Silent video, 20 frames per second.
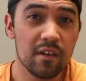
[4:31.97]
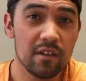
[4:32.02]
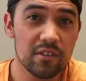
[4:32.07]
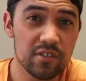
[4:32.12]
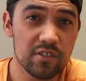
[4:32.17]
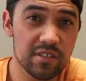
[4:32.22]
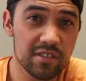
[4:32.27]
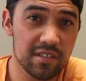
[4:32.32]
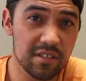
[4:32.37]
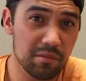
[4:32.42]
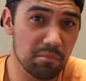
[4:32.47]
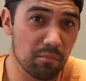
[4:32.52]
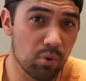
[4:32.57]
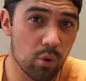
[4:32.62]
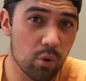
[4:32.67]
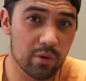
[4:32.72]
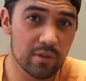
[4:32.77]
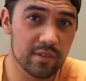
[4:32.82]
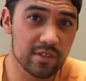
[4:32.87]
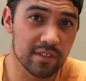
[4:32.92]
just the
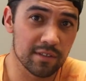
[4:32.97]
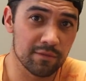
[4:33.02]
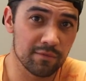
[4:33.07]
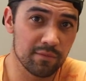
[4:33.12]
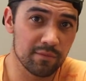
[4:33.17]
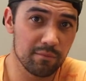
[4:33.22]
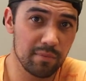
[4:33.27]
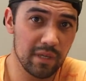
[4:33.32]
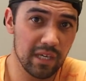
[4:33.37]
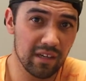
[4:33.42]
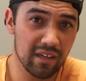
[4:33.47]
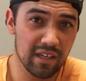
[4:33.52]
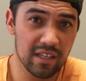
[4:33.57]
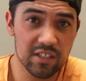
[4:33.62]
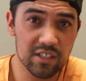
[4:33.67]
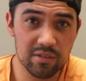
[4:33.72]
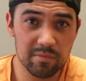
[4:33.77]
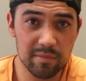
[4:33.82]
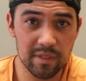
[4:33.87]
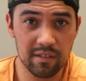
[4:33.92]
importance of being
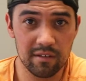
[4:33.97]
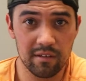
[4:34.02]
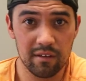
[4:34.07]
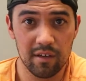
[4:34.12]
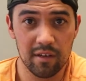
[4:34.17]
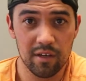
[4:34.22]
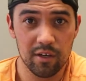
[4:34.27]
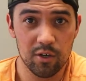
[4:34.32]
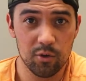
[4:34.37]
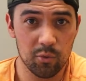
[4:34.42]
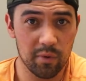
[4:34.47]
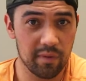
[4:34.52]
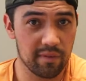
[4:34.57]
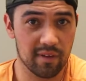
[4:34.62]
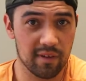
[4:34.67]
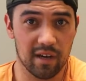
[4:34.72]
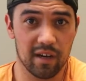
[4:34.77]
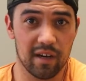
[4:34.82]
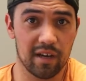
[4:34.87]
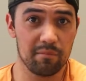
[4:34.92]
intimate with
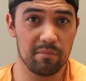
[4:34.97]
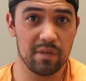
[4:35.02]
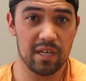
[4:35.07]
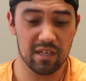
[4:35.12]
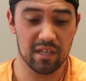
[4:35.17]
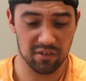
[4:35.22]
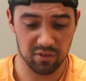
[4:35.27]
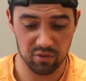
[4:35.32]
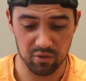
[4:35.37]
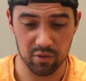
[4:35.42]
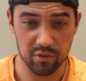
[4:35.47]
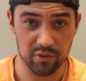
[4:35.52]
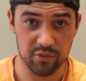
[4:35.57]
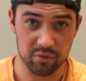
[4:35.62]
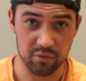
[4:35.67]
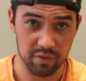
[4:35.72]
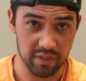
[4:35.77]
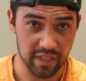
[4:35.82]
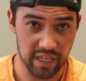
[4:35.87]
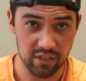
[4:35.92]
God, being in
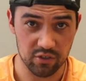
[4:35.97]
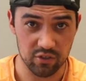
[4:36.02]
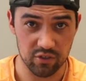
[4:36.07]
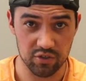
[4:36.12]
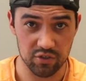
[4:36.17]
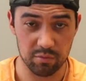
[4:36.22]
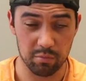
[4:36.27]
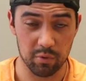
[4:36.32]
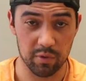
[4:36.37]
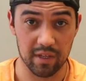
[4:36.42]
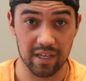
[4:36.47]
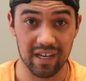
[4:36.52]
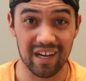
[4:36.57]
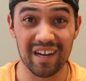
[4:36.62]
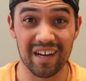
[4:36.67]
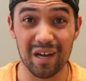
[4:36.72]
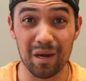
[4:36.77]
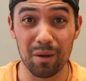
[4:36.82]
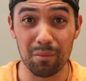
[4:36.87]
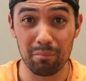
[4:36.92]
close relationship with
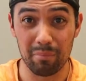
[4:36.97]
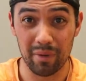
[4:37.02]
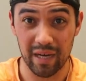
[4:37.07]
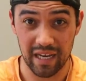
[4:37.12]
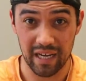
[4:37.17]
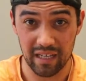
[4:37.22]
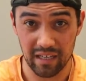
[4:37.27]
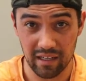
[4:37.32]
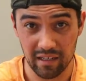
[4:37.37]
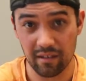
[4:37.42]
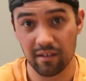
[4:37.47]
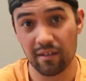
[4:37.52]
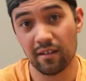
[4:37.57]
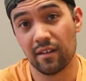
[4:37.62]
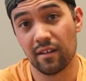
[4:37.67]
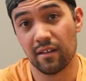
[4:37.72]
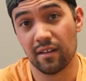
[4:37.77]
God, abiding